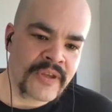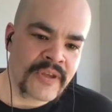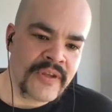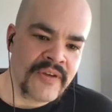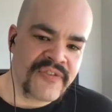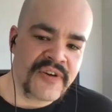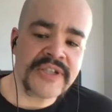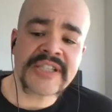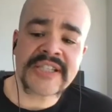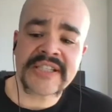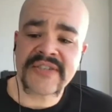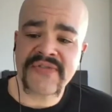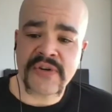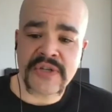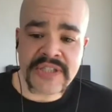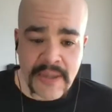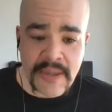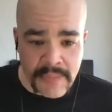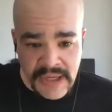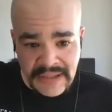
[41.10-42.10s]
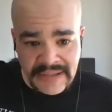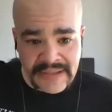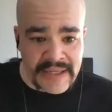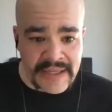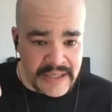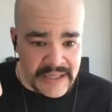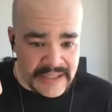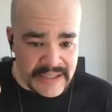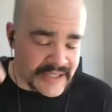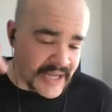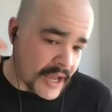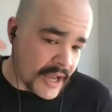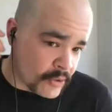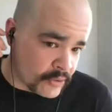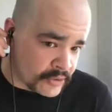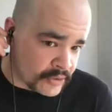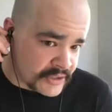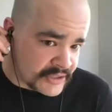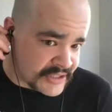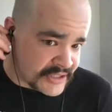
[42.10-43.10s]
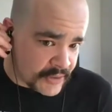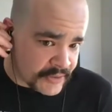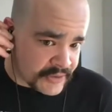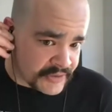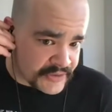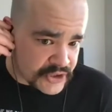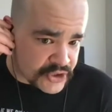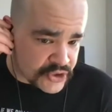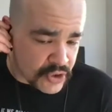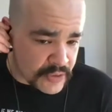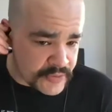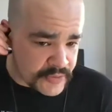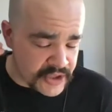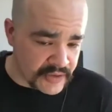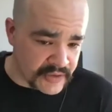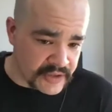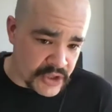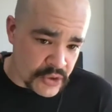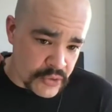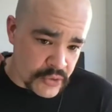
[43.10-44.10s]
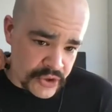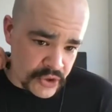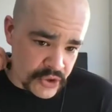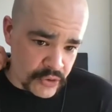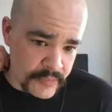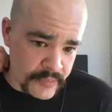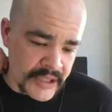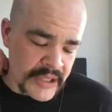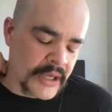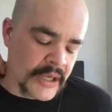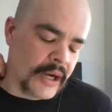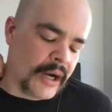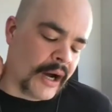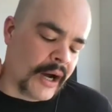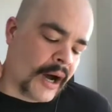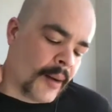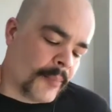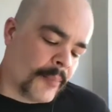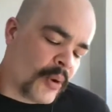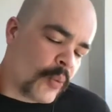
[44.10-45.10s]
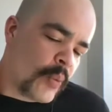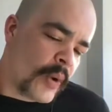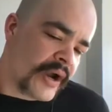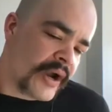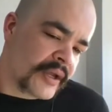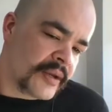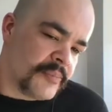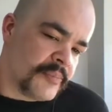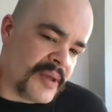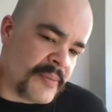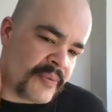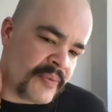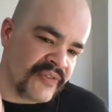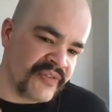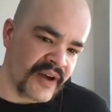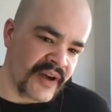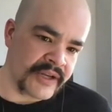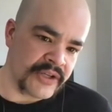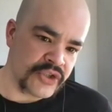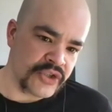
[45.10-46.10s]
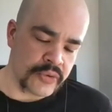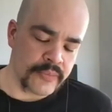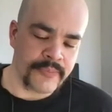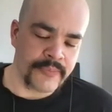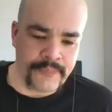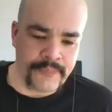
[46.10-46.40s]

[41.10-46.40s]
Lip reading: First things first, I'm going to link it down in the description of the YouTube, but where can people find you?